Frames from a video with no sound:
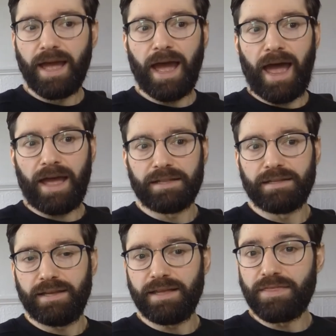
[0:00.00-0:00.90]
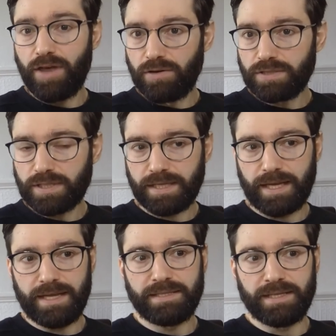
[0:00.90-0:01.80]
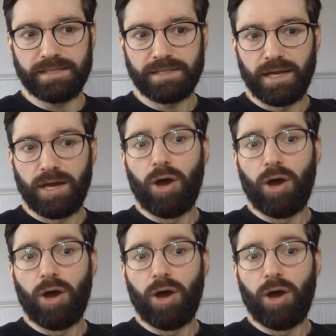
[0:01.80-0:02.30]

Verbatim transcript: And in those cases,